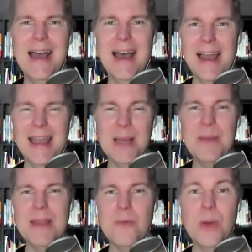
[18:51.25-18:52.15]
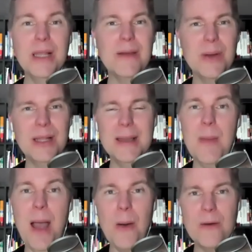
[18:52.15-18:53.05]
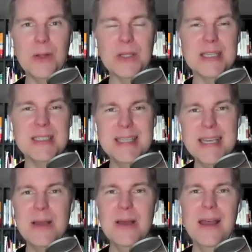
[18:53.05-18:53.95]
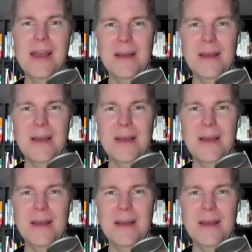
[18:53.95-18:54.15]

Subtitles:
It can be really, really powerful to